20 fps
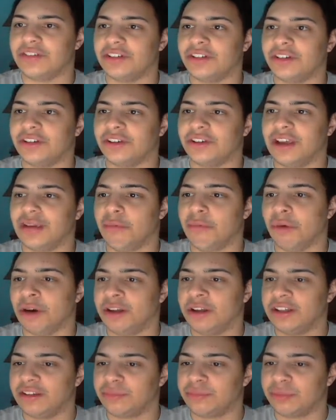Okay,
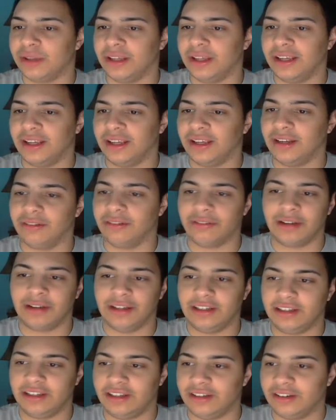what is playing right
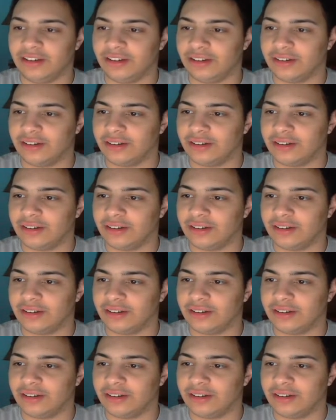here?